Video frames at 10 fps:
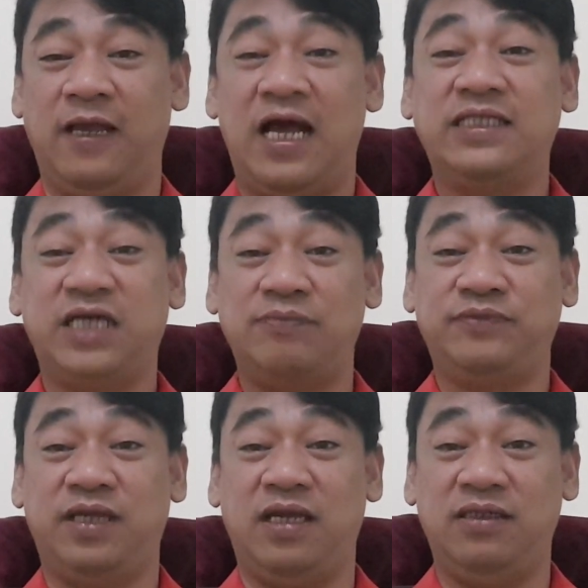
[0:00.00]

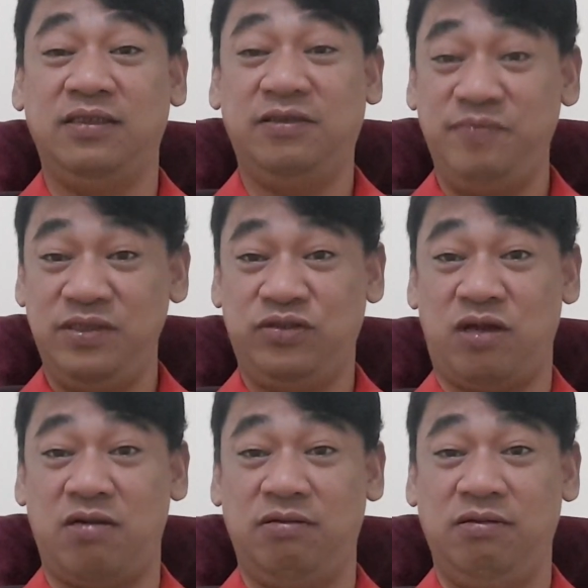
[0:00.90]
Adapting the
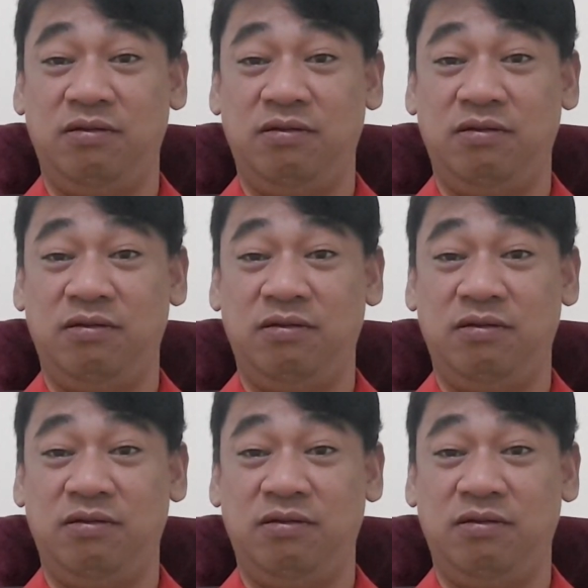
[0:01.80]
mission